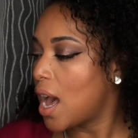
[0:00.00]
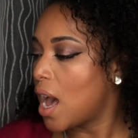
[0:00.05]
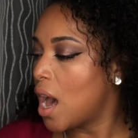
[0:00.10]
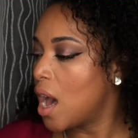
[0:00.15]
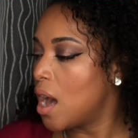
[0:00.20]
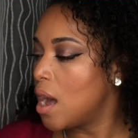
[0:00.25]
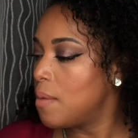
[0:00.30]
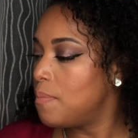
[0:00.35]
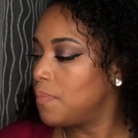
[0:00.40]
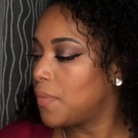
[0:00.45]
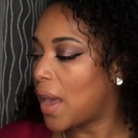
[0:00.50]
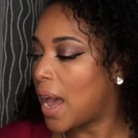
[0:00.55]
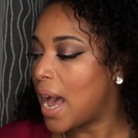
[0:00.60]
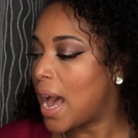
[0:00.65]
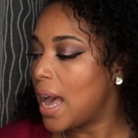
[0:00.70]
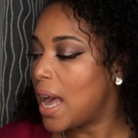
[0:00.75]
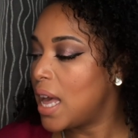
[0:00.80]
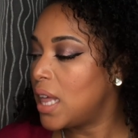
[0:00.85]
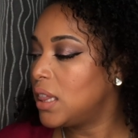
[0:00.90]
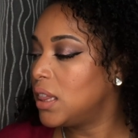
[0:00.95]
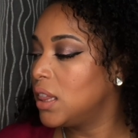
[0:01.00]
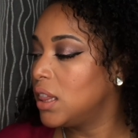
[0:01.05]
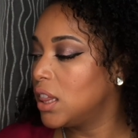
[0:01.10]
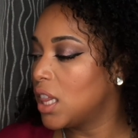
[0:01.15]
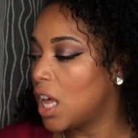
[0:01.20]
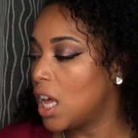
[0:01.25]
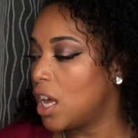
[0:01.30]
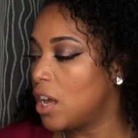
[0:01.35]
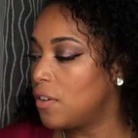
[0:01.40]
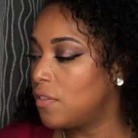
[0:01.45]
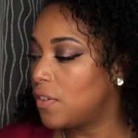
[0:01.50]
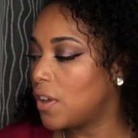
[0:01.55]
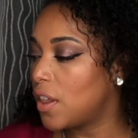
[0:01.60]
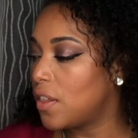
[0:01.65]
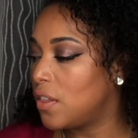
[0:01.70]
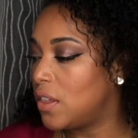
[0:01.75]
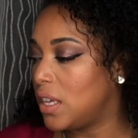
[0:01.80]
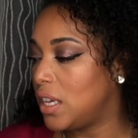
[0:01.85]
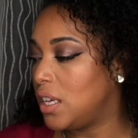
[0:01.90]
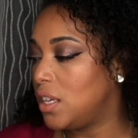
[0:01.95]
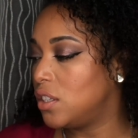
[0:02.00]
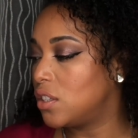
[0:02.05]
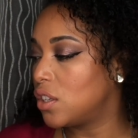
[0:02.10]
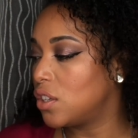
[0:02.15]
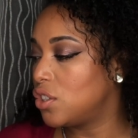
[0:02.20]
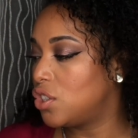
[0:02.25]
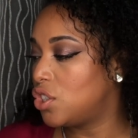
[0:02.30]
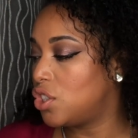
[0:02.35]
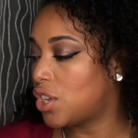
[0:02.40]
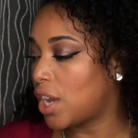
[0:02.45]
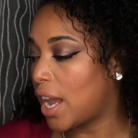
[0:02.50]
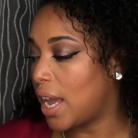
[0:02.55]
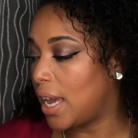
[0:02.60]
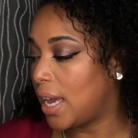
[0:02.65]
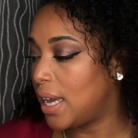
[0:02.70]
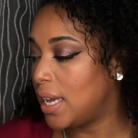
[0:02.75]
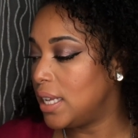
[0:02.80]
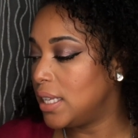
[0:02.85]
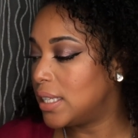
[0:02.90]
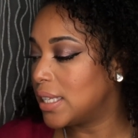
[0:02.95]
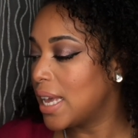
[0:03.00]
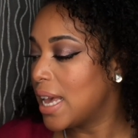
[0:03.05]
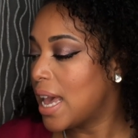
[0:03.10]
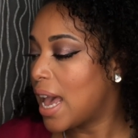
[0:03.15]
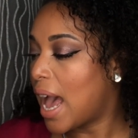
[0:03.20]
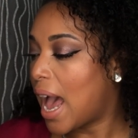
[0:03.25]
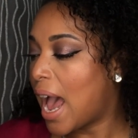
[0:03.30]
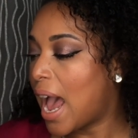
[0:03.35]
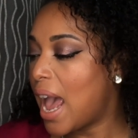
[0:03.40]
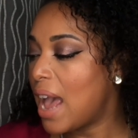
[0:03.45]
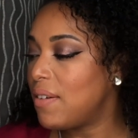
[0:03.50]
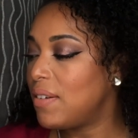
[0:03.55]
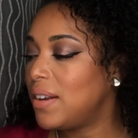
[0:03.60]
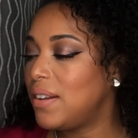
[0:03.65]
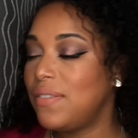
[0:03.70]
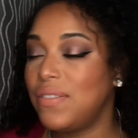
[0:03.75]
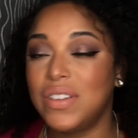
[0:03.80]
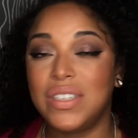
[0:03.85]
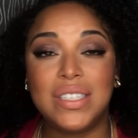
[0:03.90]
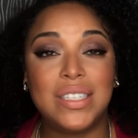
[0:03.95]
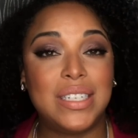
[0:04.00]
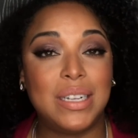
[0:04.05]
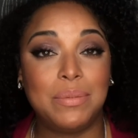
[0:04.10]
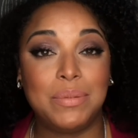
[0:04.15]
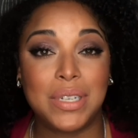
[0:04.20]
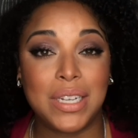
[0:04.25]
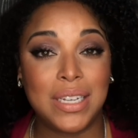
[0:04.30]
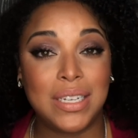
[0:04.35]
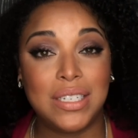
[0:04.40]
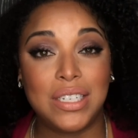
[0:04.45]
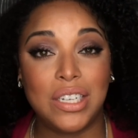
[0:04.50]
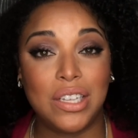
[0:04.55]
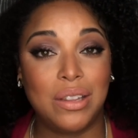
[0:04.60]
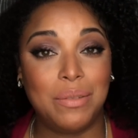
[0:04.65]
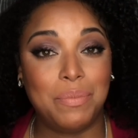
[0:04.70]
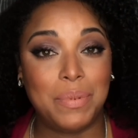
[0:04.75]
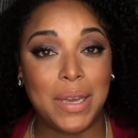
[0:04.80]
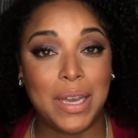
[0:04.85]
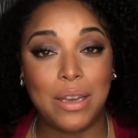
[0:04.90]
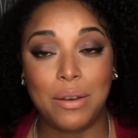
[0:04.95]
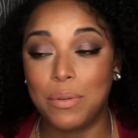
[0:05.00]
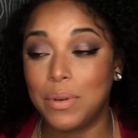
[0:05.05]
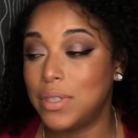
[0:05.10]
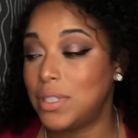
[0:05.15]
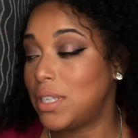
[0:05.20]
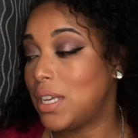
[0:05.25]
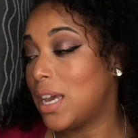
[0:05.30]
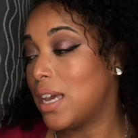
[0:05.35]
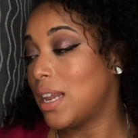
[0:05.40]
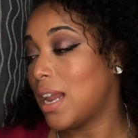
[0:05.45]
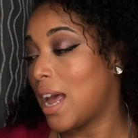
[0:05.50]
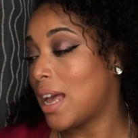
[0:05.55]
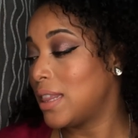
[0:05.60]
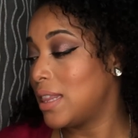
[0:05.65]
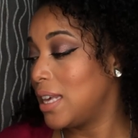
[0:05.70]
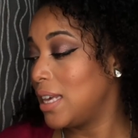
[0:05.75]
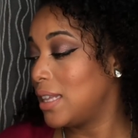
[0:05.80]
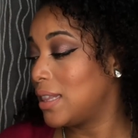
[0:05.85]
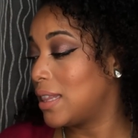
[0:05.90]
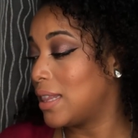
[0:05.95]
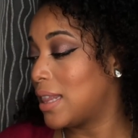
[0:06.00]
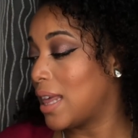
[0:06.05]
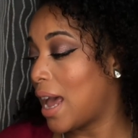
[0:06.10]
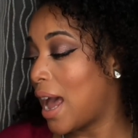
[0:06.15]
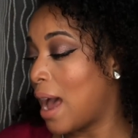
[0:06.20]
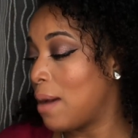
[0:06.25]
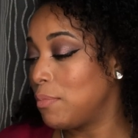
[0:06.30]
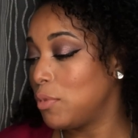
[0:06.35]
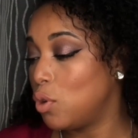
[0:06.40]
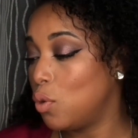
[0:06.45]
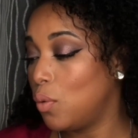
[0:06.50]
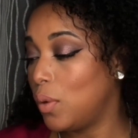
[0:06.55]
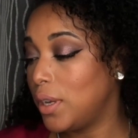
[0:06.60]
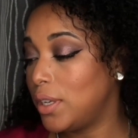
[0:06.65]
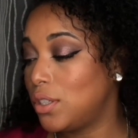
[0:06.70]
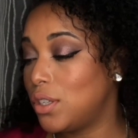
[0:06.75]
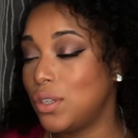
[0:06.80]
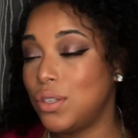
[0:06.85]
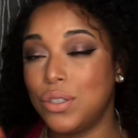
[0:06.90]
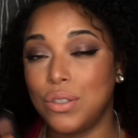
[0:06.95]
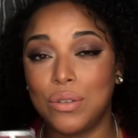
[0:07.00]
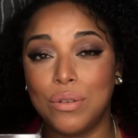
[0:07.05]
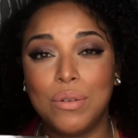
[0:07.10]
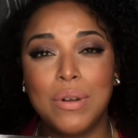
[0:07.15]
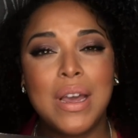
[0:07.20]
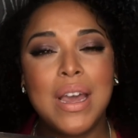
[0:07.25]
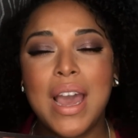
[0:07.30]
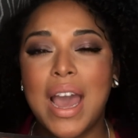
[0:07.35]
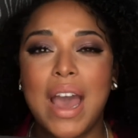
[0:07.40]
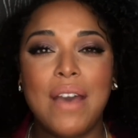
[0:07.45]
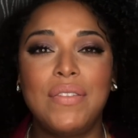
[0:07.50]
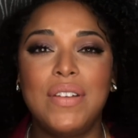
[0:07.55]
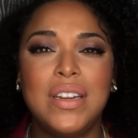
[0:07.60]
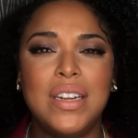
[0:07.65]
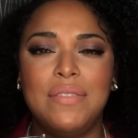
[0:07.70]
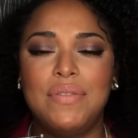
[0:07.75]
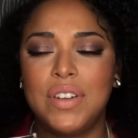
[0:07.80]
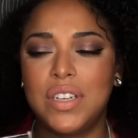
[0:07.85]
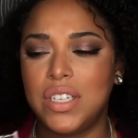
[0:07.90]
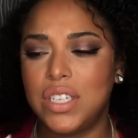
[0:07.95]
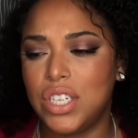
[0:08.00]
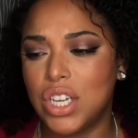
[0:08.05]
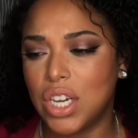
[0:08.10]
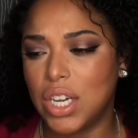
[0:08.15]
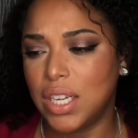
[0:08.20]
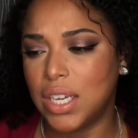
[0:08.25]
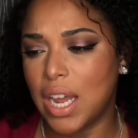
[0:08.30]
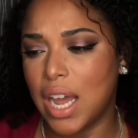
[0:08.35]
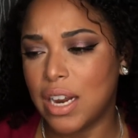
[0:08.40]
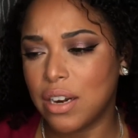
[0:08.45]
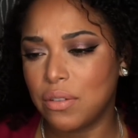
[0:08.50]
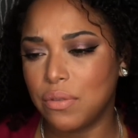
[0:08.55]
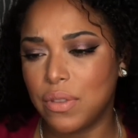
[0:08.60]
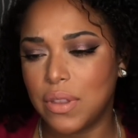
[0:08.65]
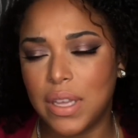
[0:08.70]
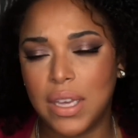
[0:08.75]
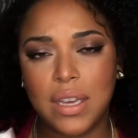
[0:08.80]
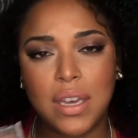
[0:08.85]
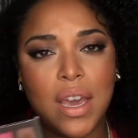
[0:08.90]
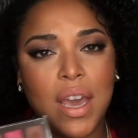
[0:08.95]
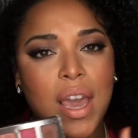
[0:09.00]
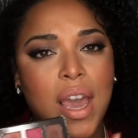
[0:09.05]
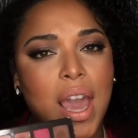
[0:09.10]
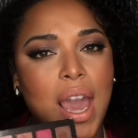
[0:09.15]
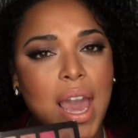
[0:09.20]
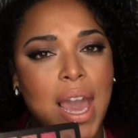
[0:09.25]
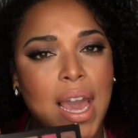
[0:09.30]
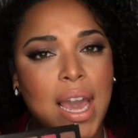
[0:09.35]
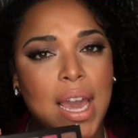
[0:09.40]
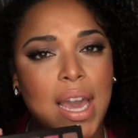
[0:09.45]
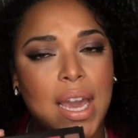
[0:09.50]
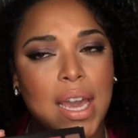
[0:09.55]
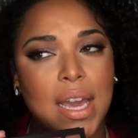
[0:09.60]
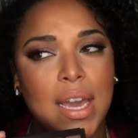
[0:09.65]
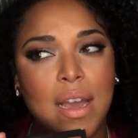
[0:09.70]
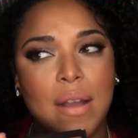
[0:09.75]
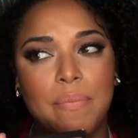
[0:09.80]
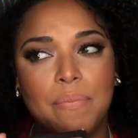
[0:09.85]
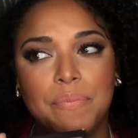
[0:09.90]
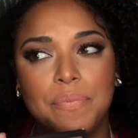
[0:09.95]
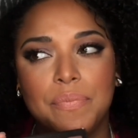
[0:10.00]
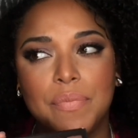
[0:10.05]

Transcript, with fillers: um, I love these shades I haven't even dipped into the pink ones yet I think that I'm going to do I haven't even done I don't think a